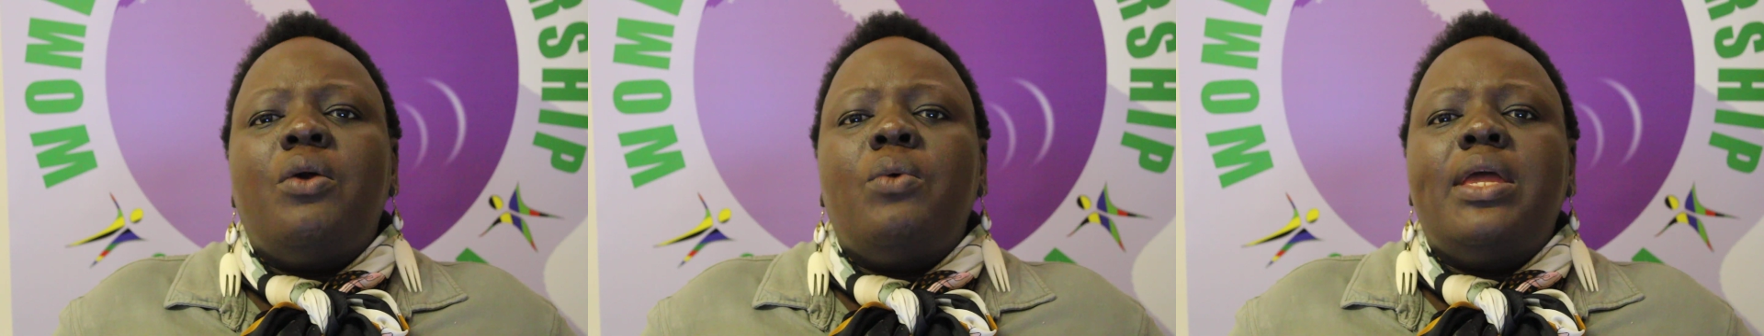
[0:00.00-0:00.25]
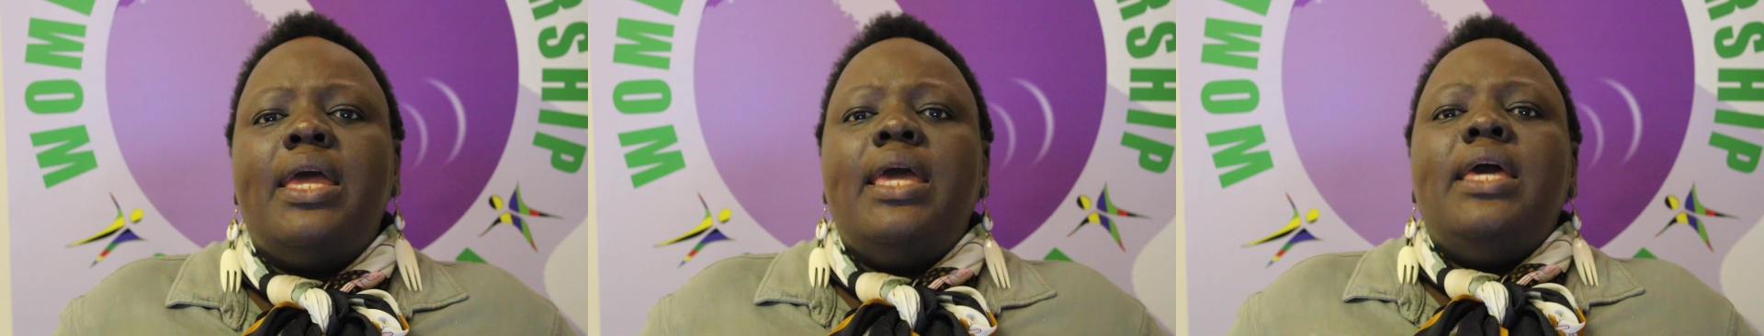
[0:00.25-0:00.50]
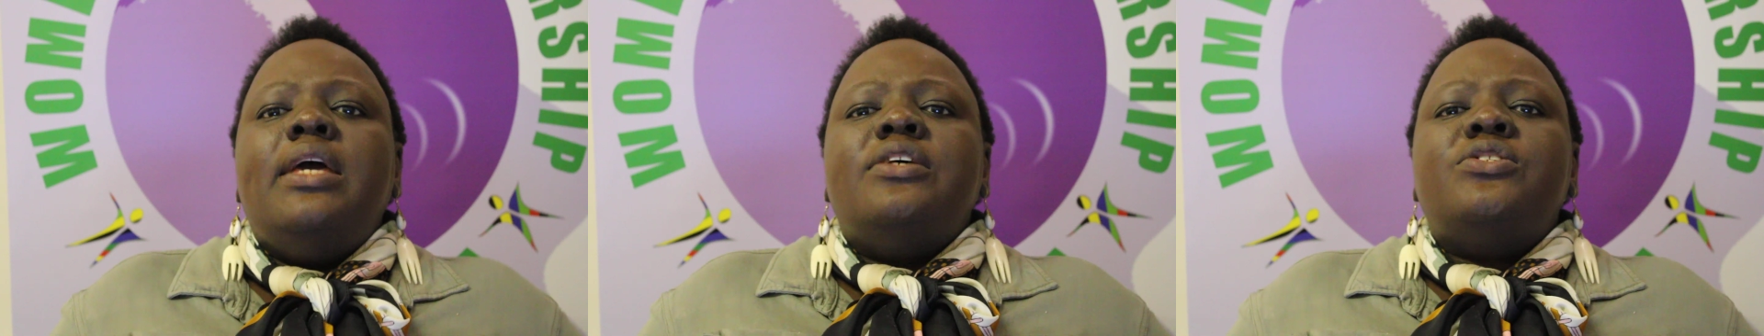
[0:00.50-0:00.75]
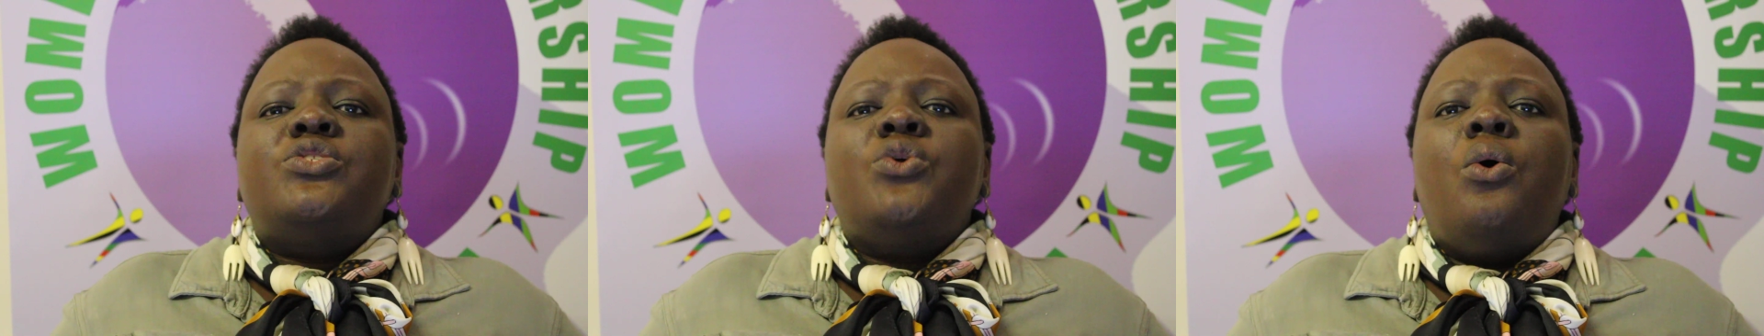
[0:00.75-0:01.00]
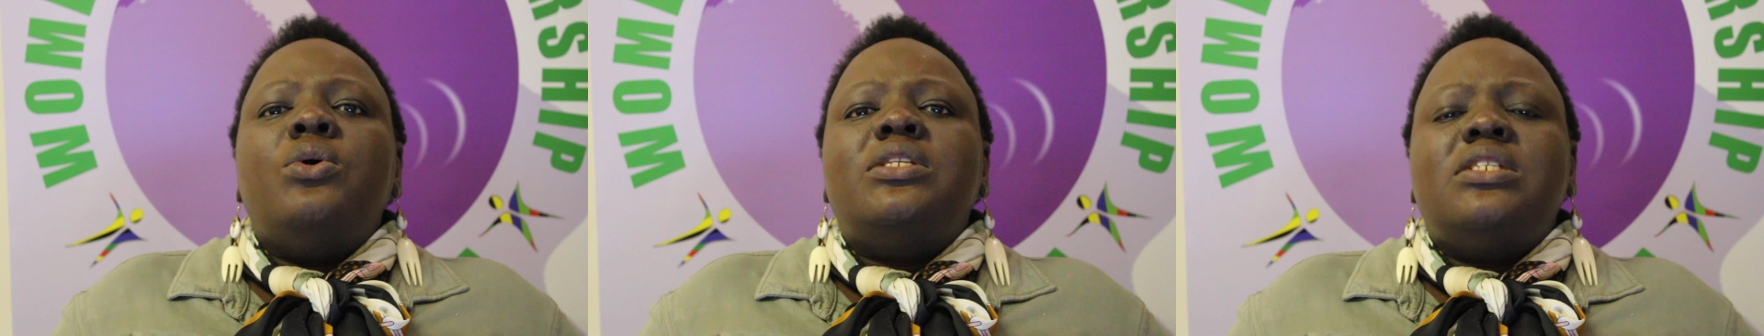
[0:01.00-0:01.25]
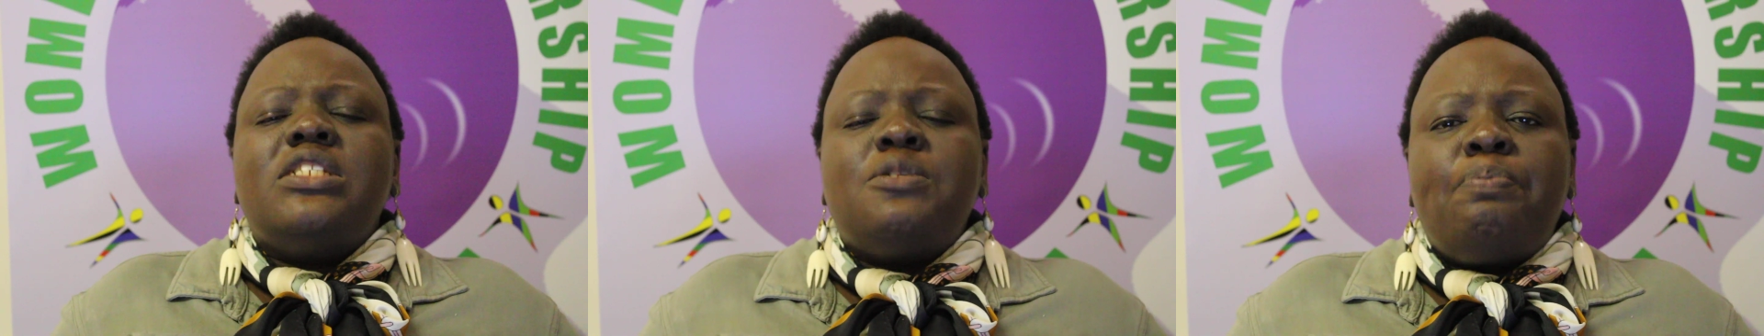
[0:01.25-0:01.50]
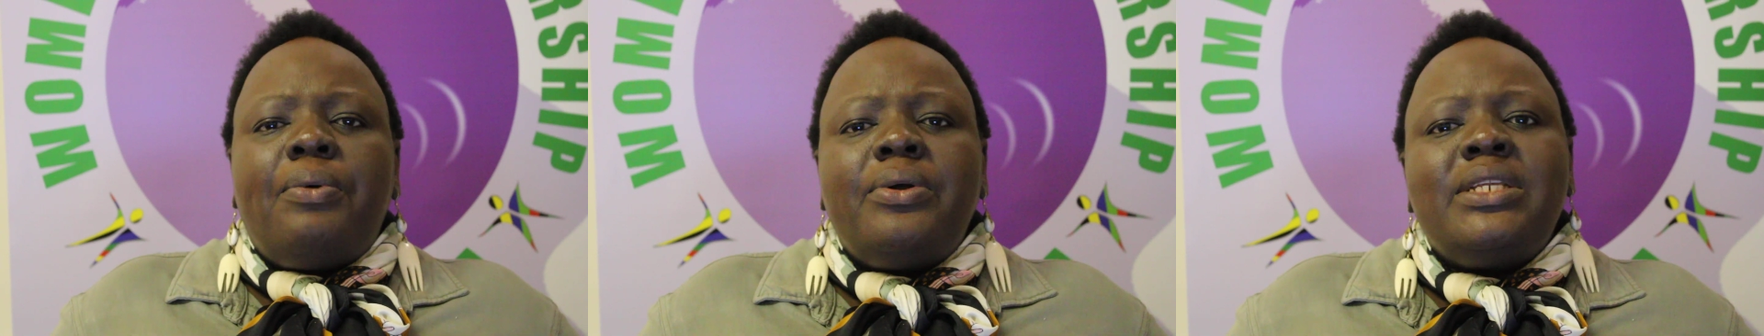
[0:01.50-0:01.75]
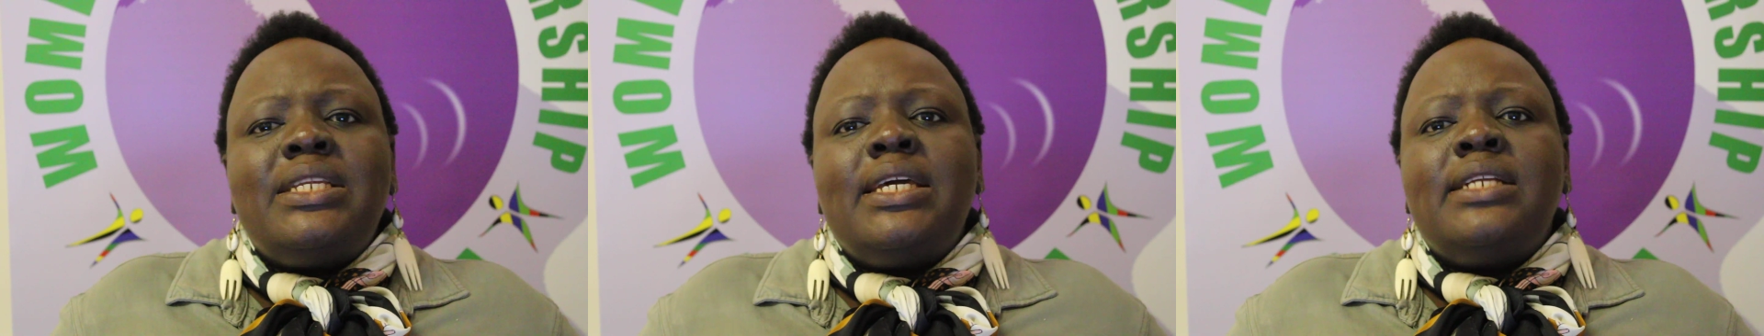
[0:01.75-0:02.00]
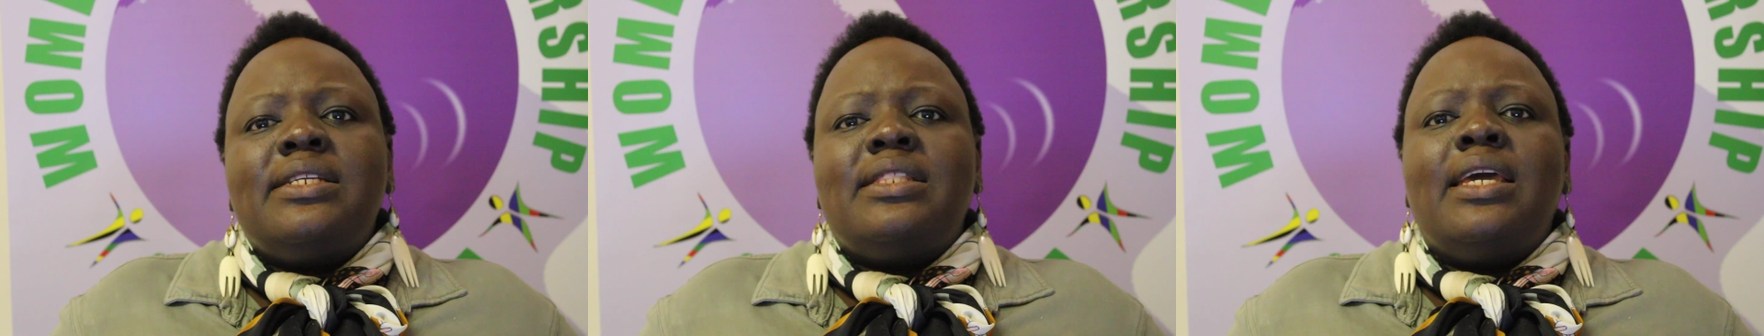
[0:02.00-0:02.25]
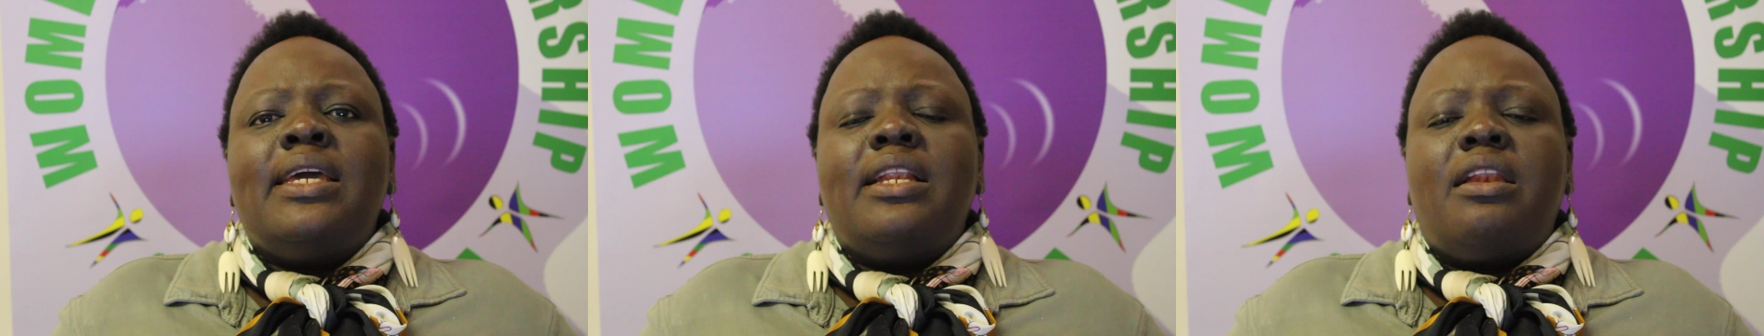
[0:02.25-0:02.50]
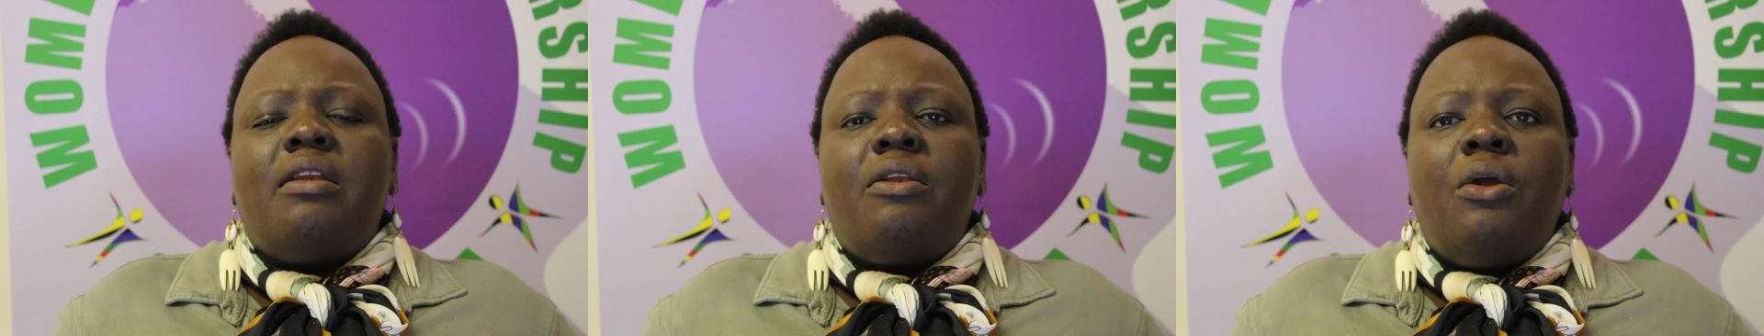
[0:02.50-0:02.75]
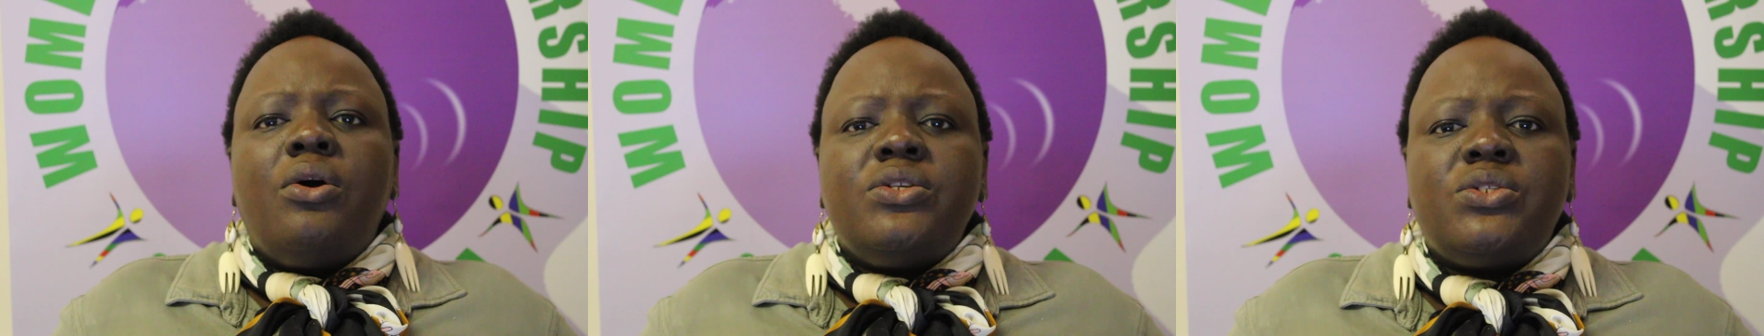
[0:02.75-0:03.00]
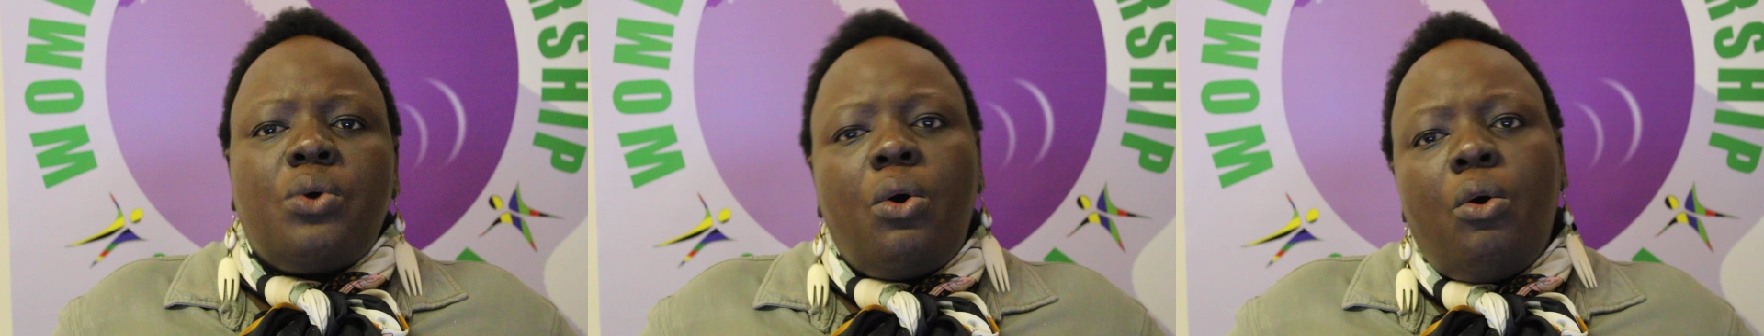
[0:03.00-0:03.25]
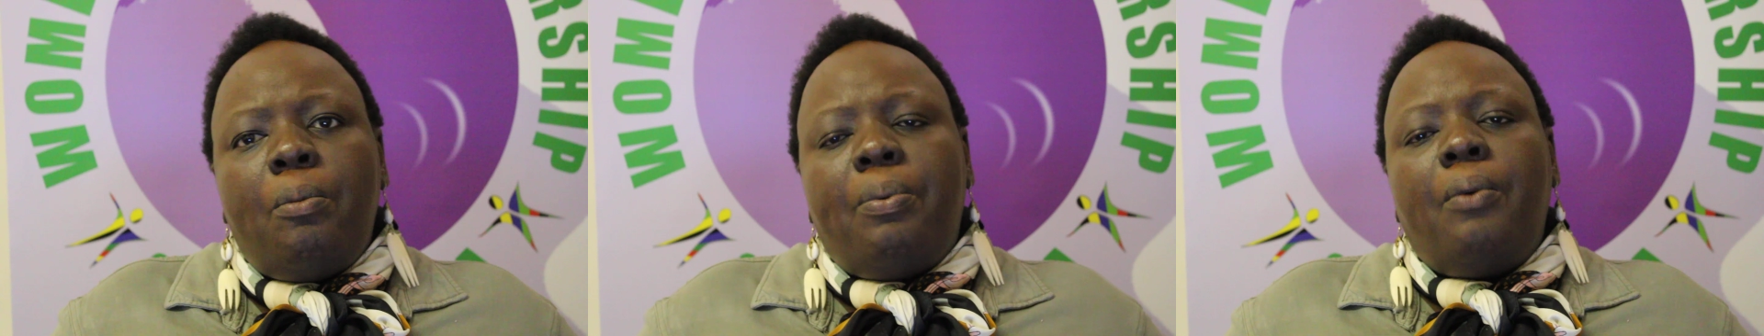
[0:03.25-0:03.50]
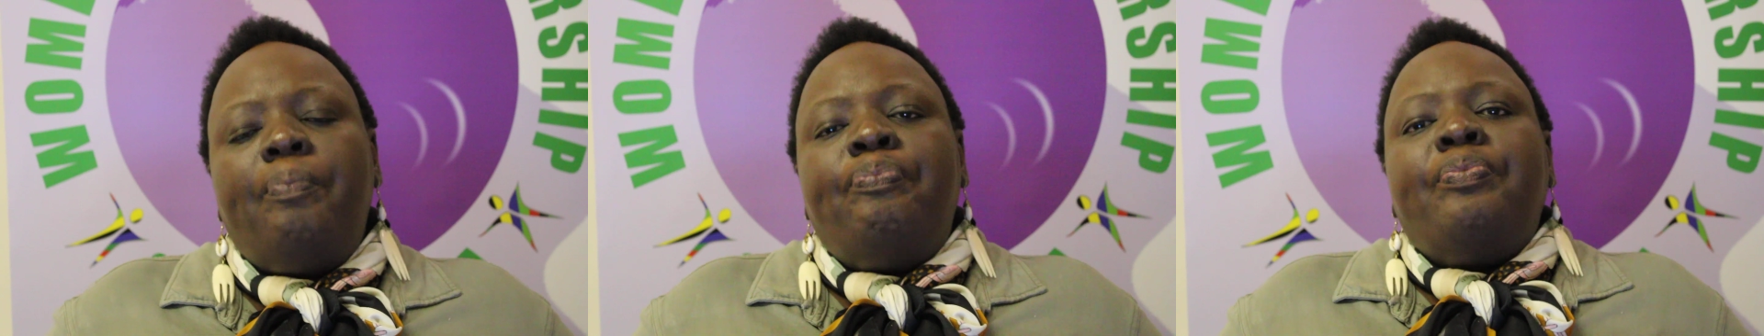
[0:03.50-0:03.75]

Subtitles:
they were so despondent, they had lost hope,